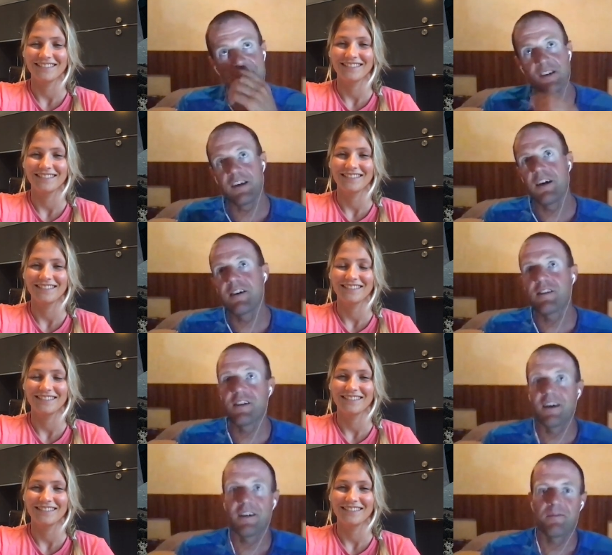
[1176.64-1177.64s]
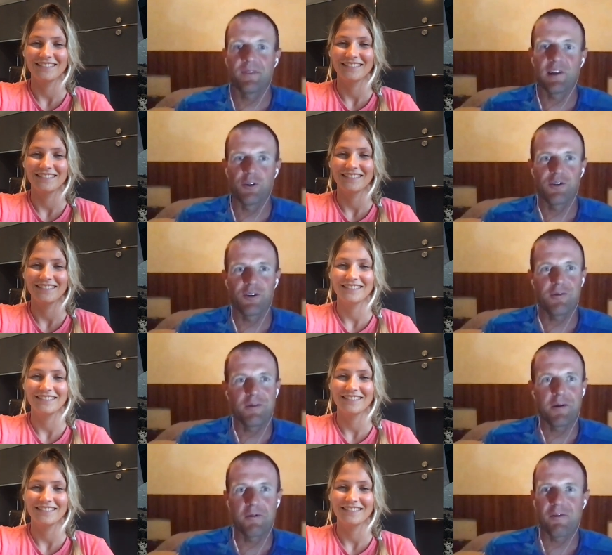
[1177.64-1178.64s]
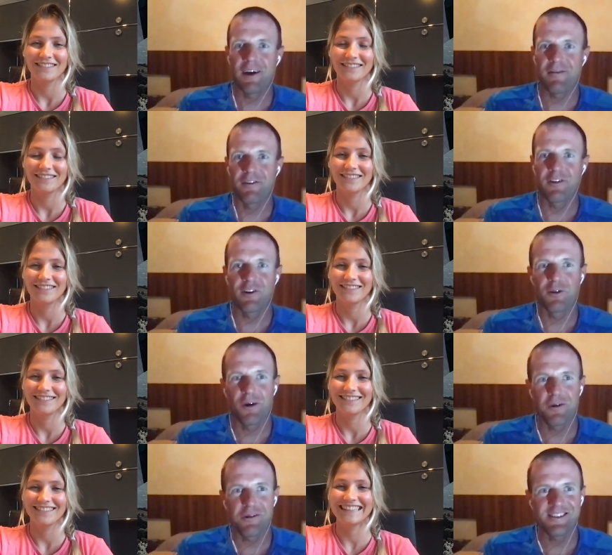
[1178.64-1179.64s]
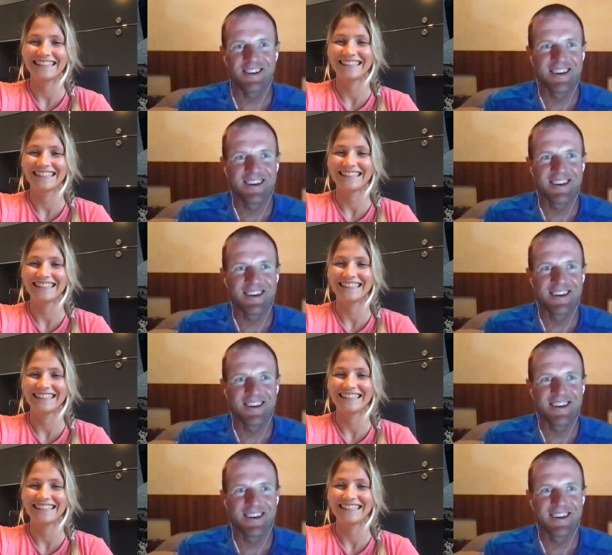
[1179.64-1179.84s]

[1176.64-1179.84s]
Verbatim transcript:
Speaker 1: yeah it's a, it's a long story maybe we have another two hours